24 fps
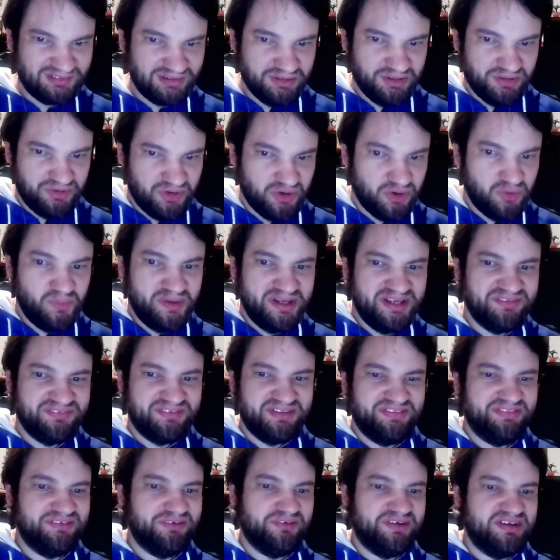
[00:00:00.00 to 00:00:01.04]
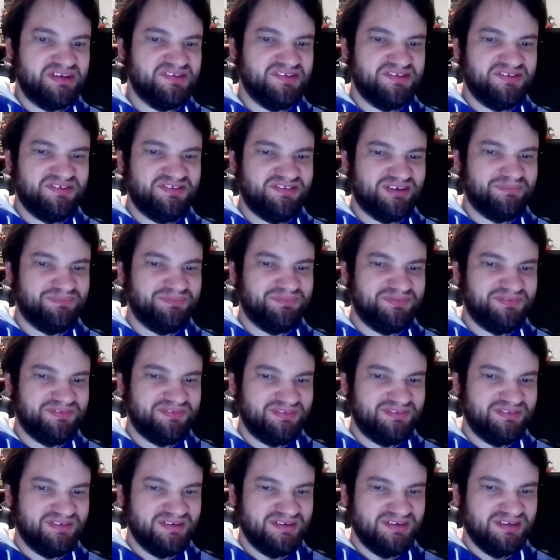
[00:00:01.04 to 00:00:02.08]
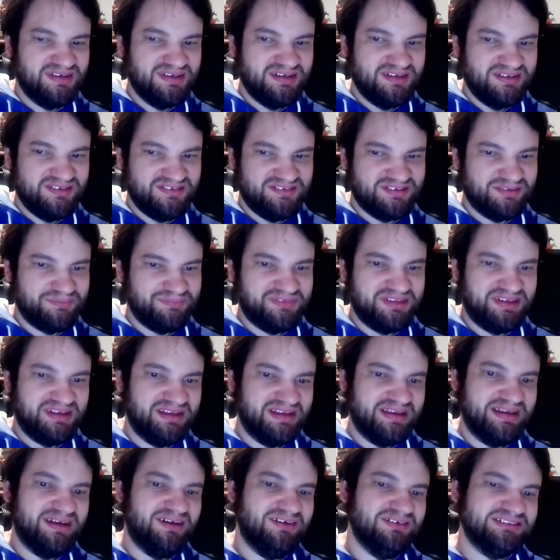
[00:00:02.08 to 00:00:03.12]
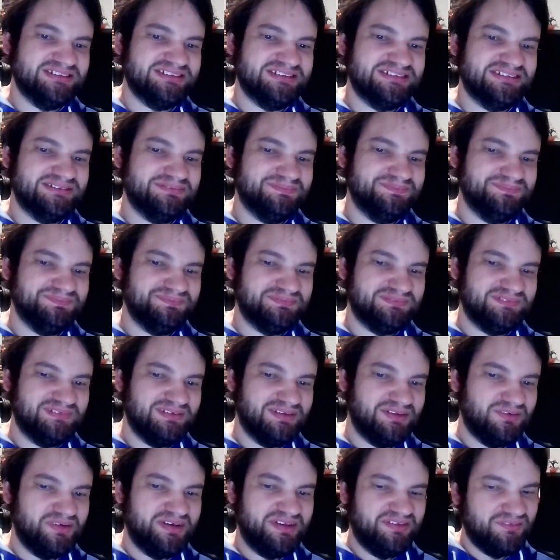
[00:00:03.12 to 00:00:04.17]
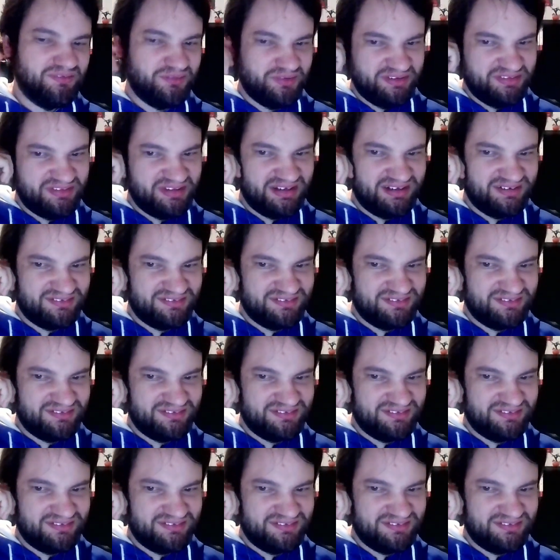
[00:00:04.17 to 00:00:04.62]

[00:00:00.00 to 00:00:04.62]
knowing that there is something else I want to